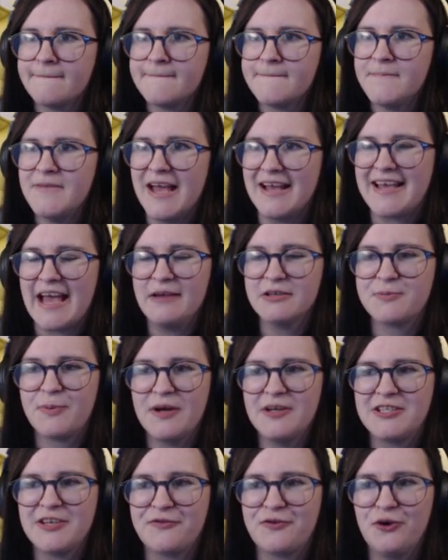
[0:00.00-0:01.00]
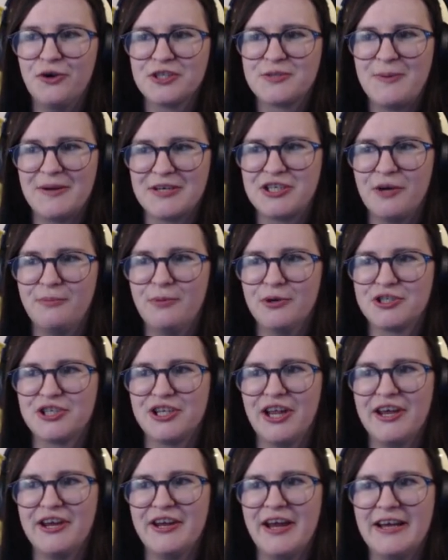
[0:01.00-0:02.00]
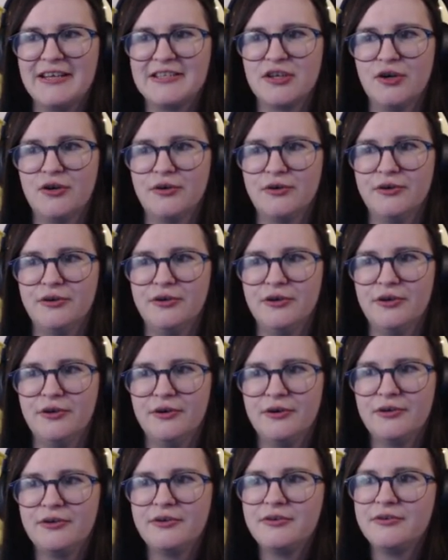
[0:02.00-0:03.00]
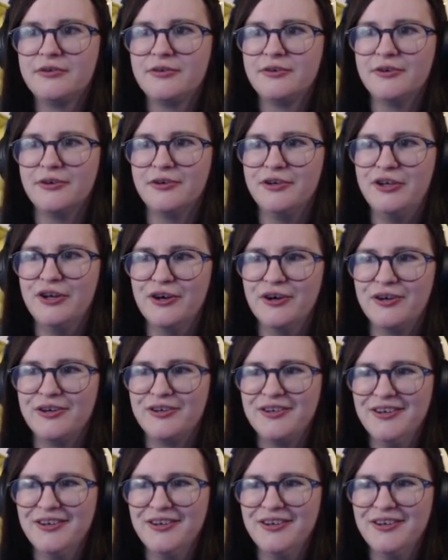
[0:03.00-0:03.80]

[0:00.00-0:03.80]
Yeah, game's pretty difficult, especially on much later nights. Oh, no. Oh, no.